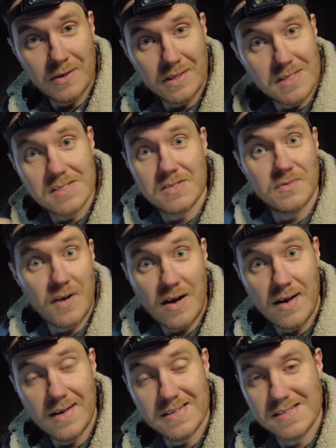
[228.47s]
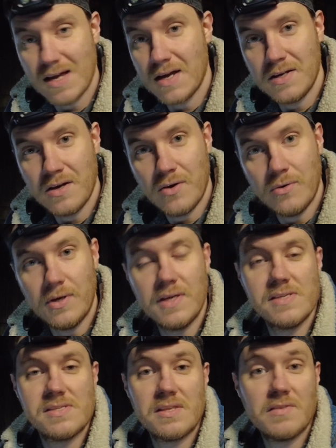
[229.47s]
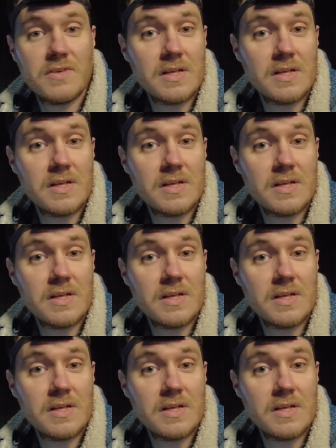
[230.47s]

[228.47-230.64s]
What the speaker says: at least as far as I know, is that they've